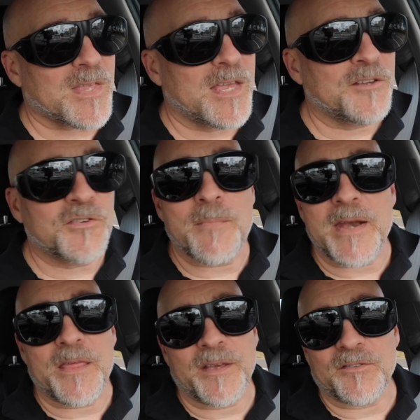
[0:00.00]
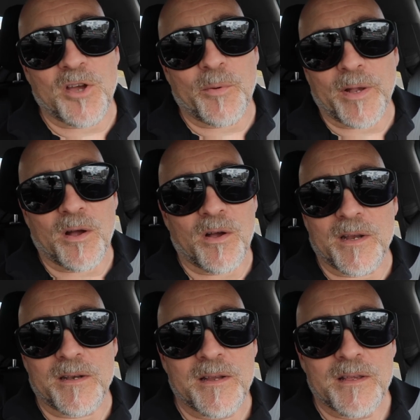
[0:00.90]
it's just many things going
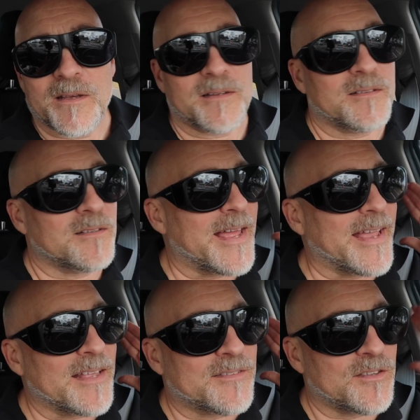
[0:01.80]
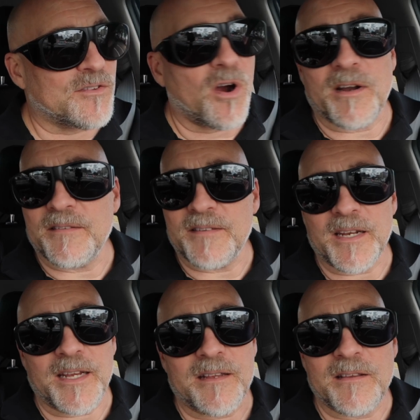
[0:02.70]
on. Like, it's a dark
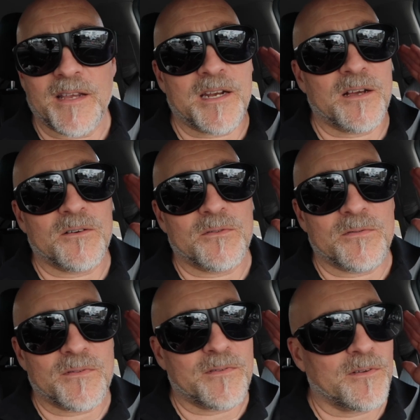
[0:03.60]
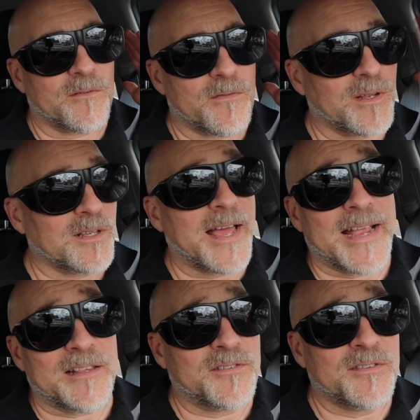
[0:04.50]
city. You know, the the
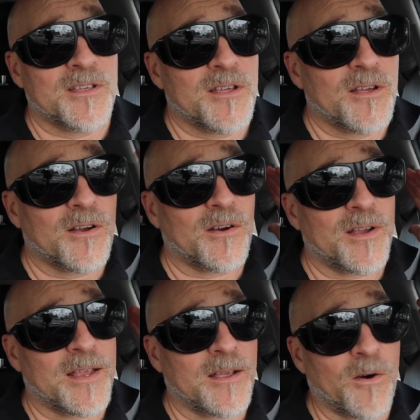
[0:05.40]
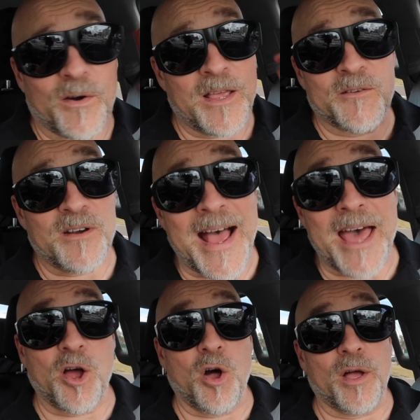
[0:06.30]
lights are either
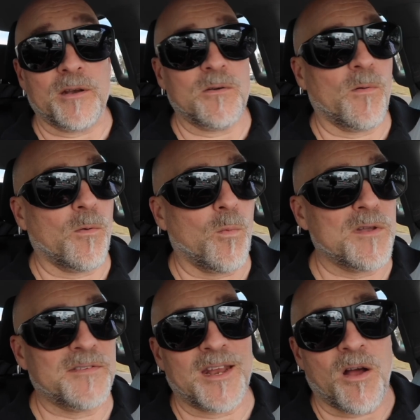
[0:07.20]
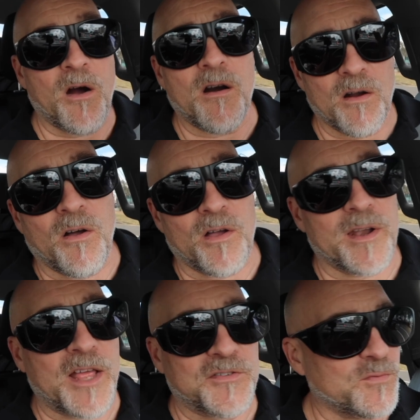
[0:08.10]
not on, or the ones that are
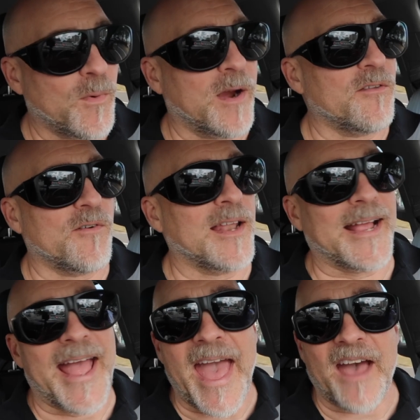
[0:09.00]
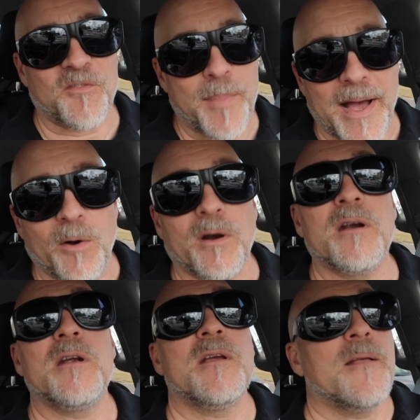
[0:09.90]
on, I swear they're at like half power.
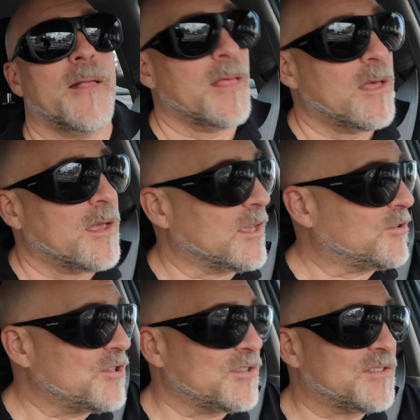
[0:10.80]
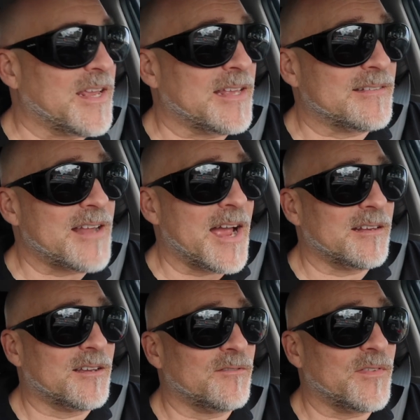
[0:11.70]
It's just, it's
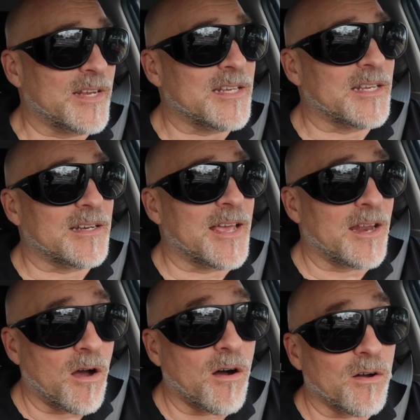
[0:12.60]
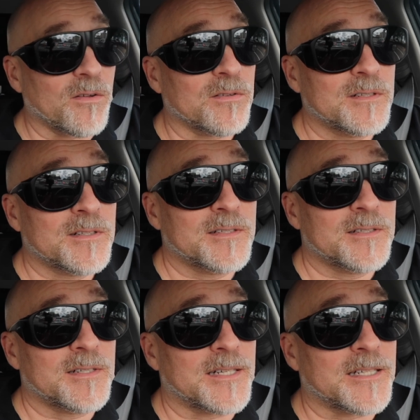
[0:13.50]
not convenient at all
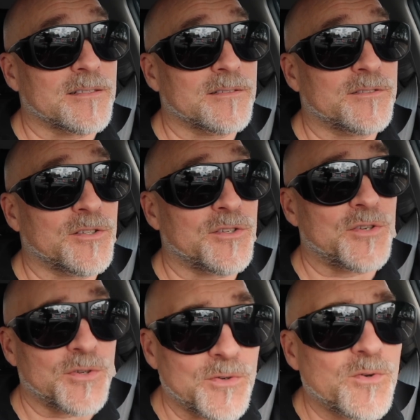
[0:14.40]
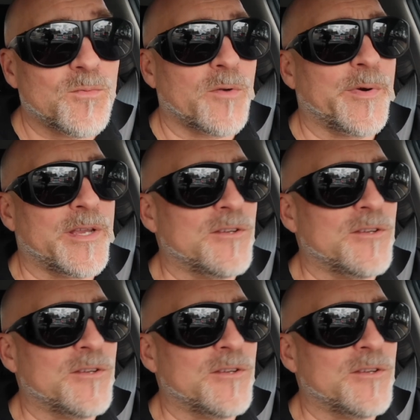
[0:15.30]
uh, to do what we